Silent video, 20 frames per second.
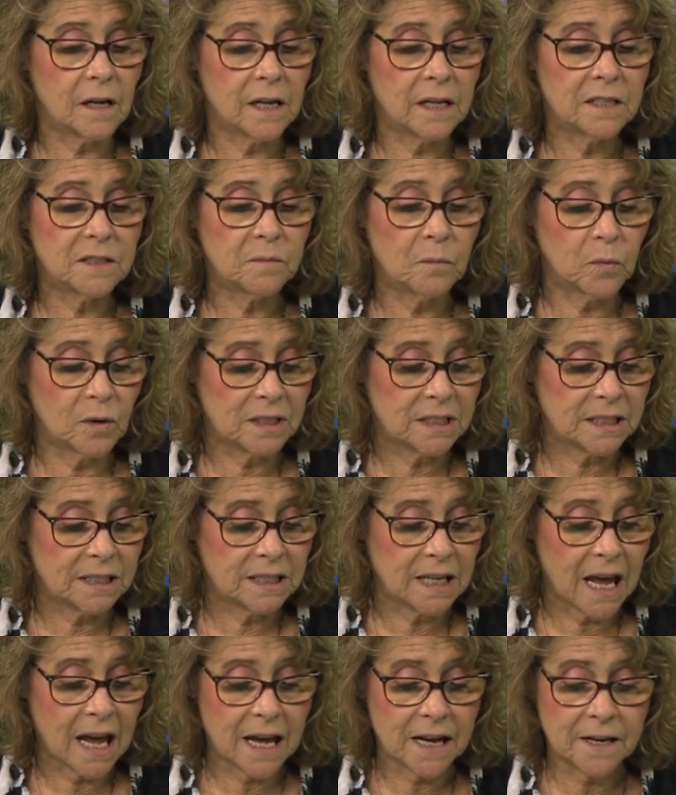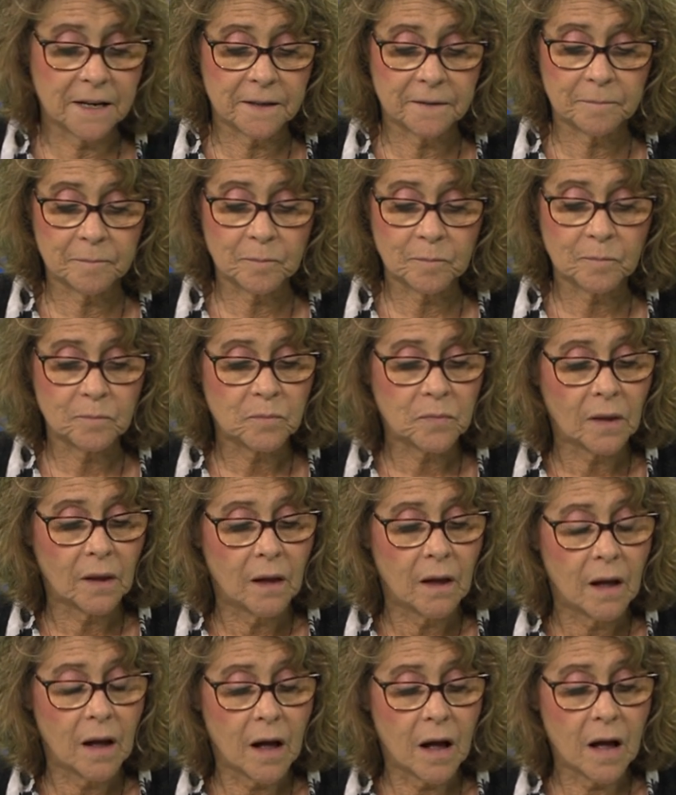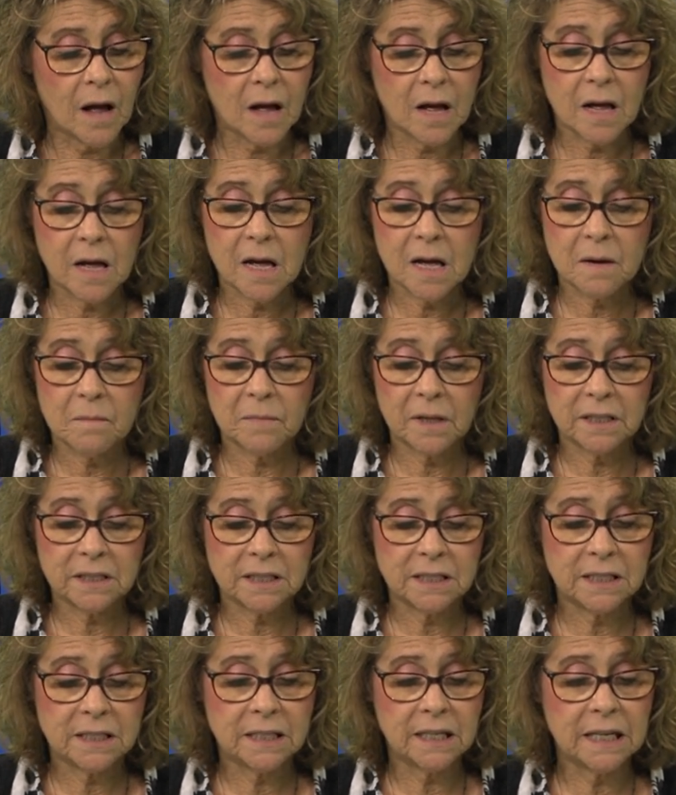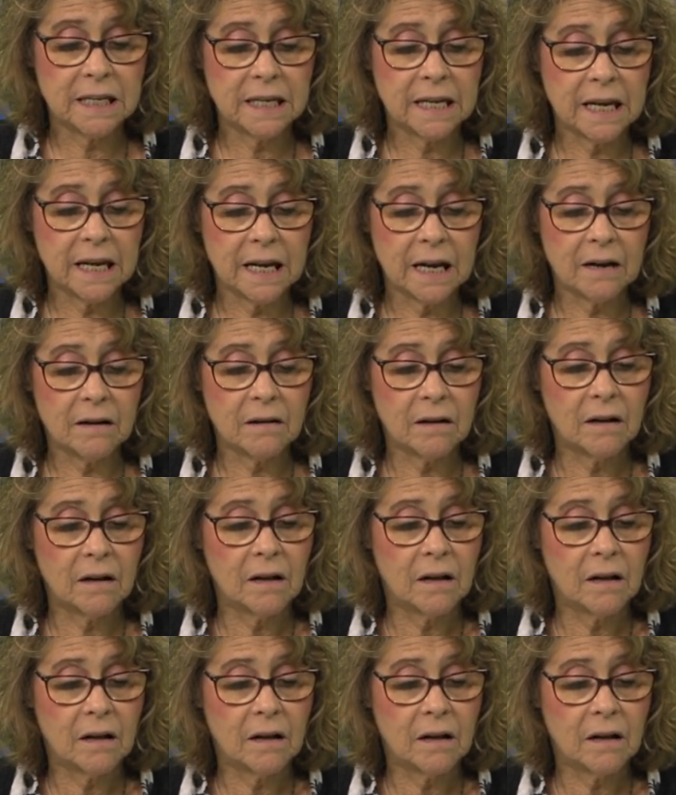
is was said. Um, let's see here.